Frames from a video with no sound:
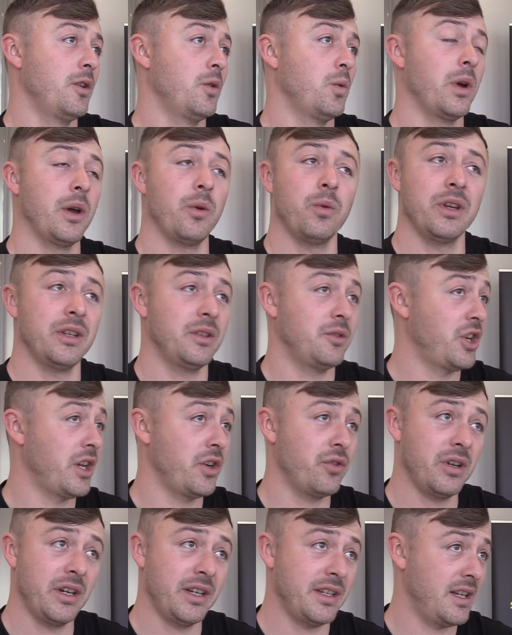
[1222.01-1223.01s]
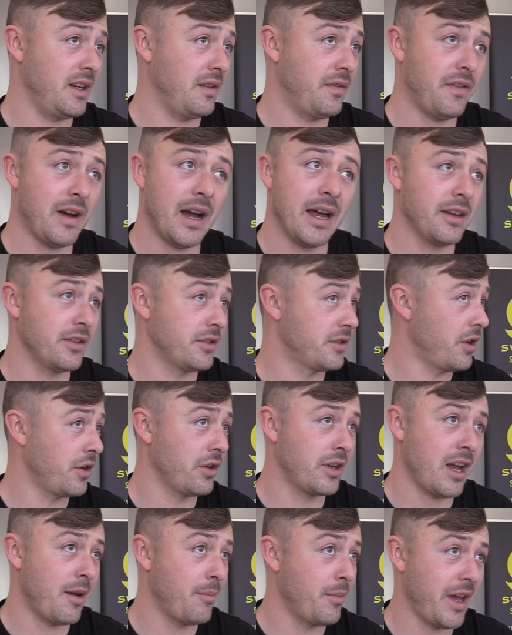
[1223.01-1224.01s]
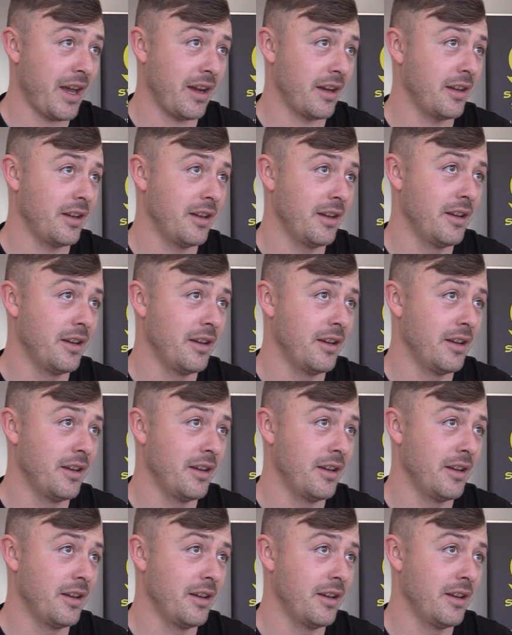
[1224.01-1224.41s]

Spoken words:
where we generally see fighters don't come back